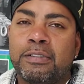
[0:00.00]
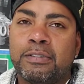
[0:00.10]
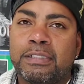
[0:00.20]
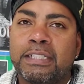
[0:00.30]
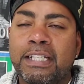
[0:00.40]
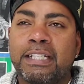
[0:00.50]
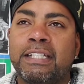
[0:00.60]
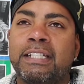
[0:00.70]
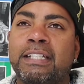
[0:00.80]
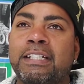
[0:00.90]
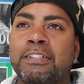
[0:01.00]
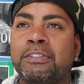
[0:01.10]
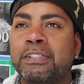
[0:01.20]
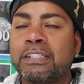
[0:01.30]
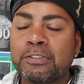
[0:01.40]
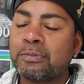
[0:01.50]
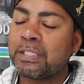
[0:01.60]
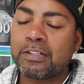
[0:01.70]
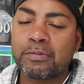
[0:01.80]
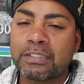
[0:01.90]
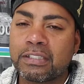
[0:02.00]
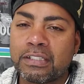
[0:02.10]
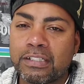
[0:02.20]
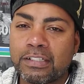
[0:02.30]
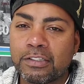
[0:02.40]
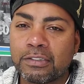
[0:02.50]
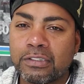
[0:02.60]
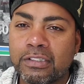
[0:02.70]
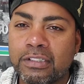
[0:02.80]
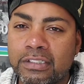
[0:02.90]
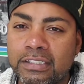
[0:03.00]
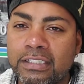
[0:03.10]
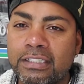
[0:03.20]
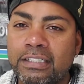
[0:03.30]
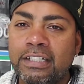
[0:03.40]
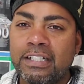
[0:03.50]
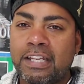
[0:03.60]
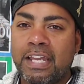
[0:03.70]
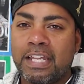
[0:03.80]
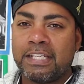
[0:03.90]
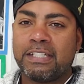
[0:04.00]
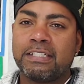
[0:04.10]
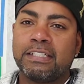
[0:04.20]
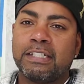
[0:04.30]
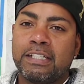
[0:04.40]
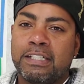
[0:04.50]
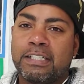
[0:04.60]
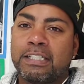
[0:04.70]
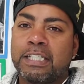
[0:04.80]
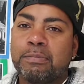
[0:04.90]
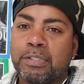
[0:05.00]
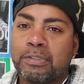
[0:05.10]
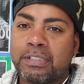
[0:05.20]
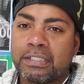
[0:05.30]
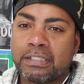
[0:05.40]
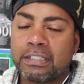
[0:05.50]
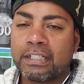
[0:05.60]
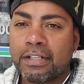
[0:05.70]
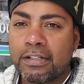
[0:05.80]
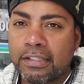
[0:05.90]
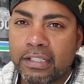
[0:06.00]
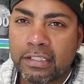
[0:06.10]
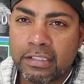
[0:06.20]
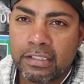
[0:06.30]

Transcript: Today, or this whole weekend, was a learn and keep going kind of thing.